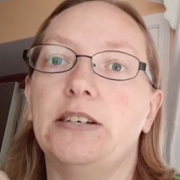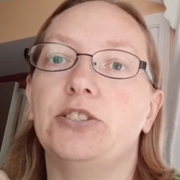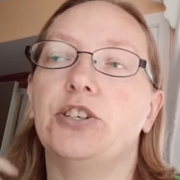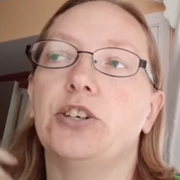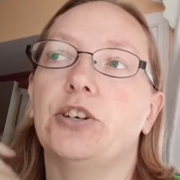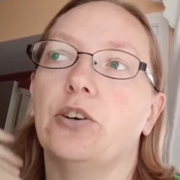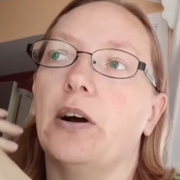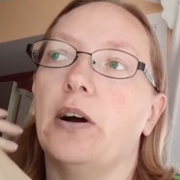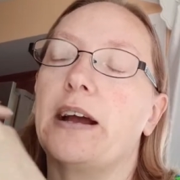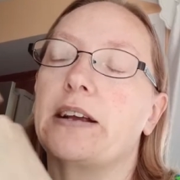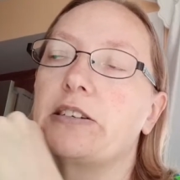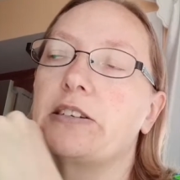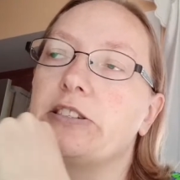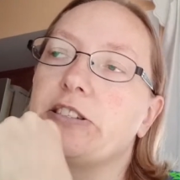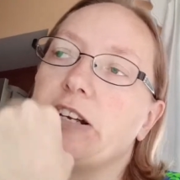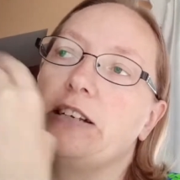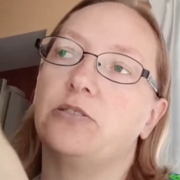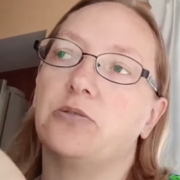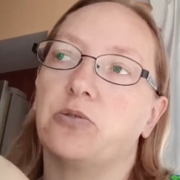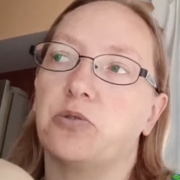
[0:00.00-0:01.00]
You know,
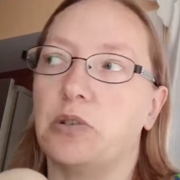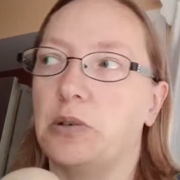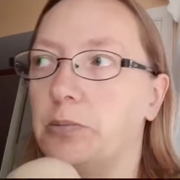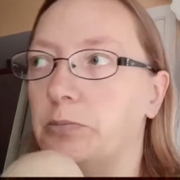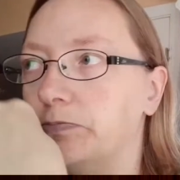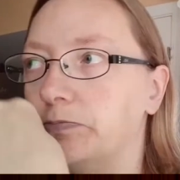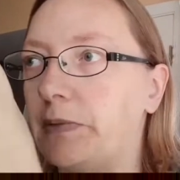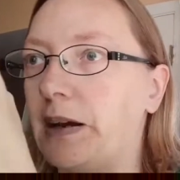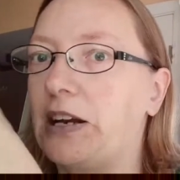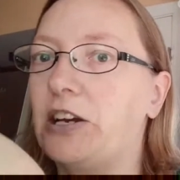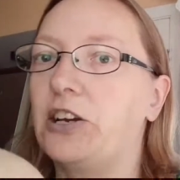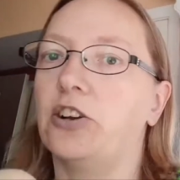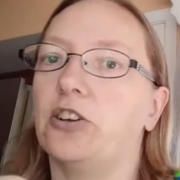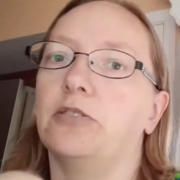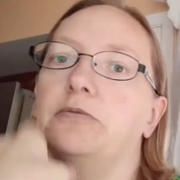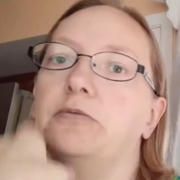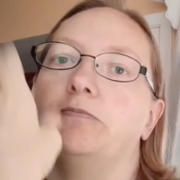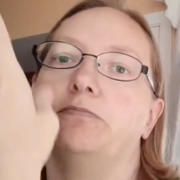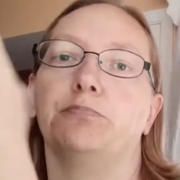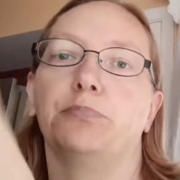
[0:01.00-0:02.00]
exercise will make
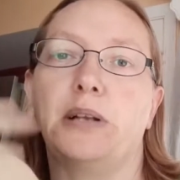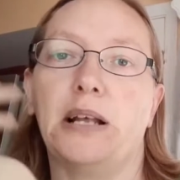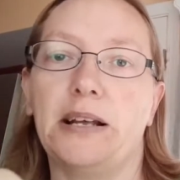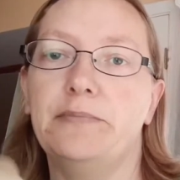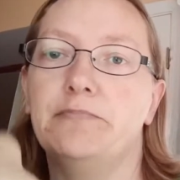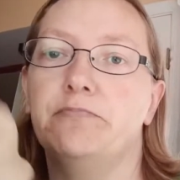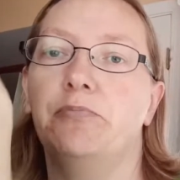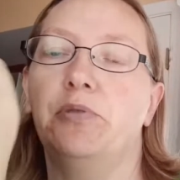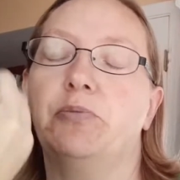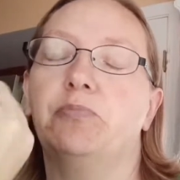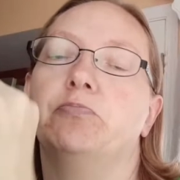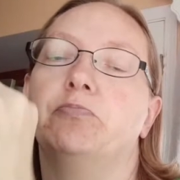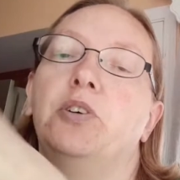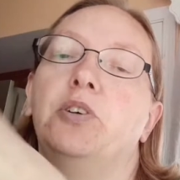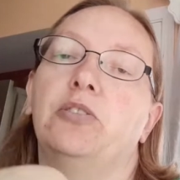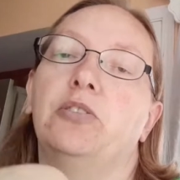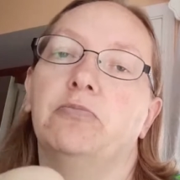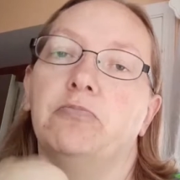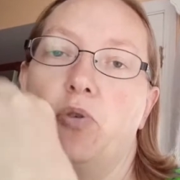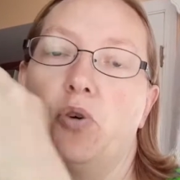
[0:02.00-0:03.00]
your blood
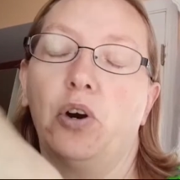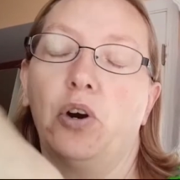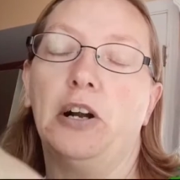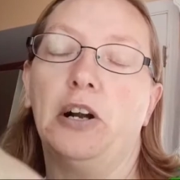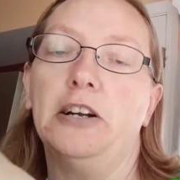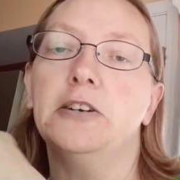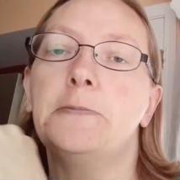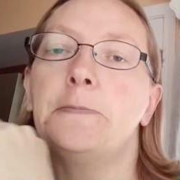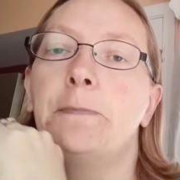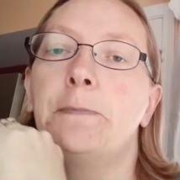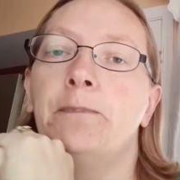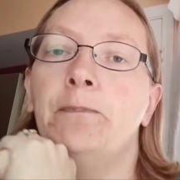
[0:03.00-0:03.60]
move more.